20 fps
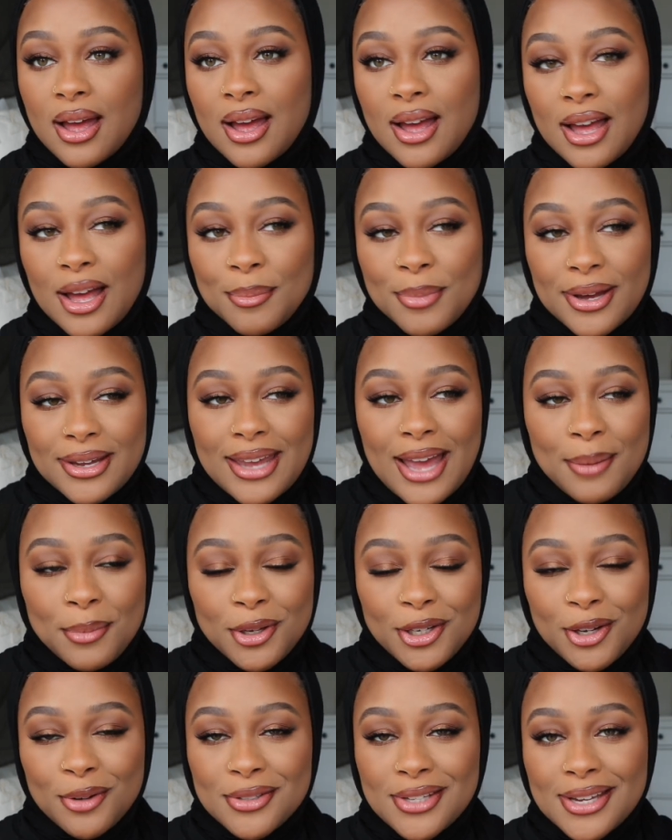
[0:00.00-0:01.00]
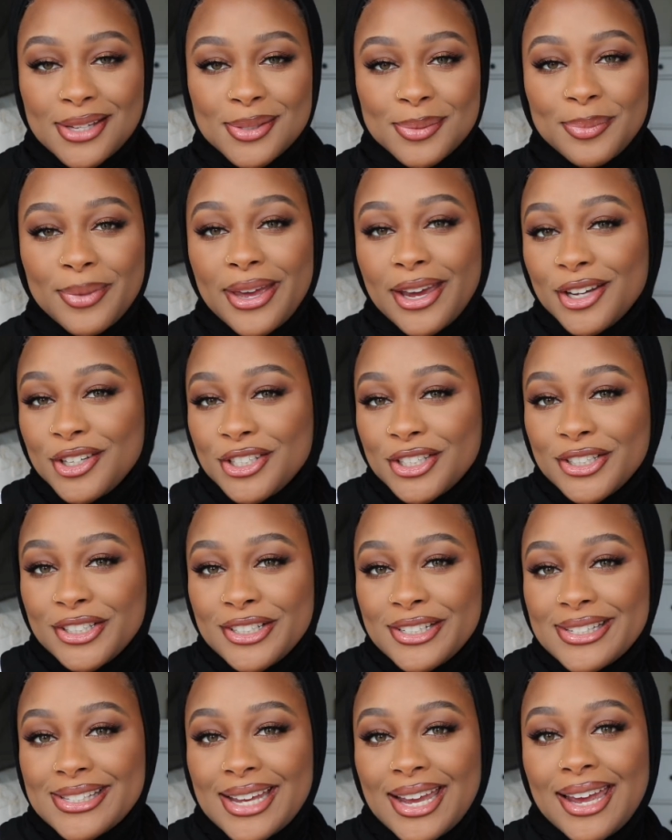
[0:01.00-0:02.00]
uh, but yeah I'm gonna go take some
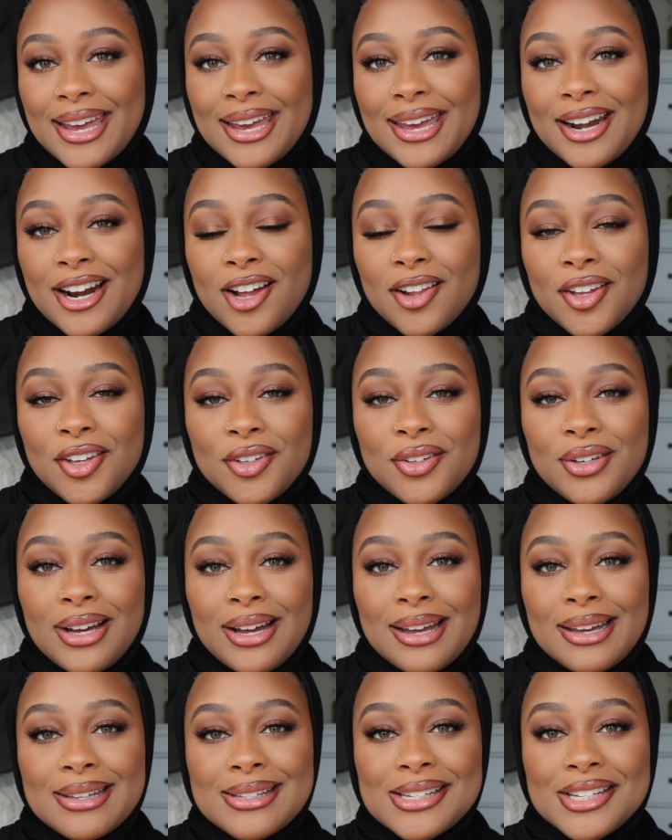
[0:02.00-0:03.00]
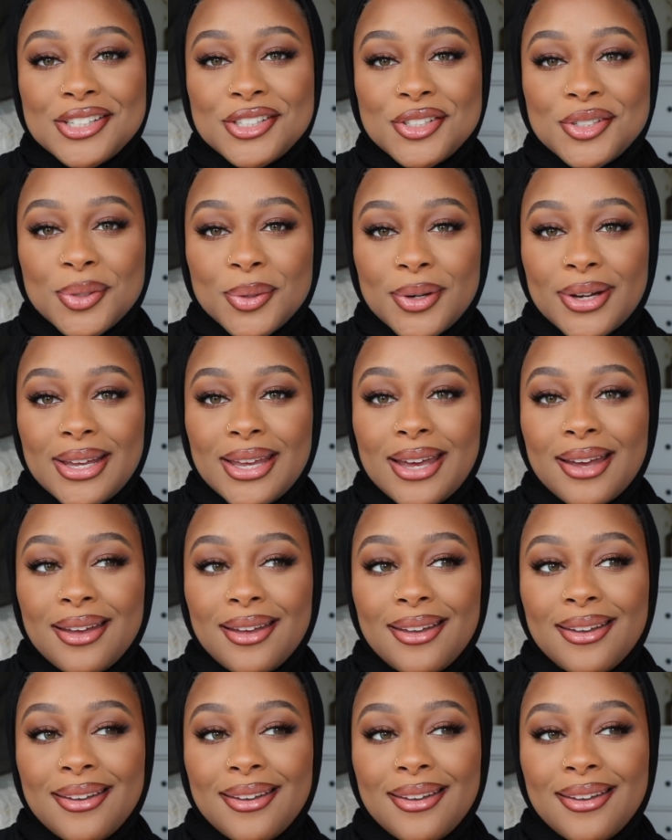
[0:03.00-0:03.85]
pictures and I'll let you guys enjoy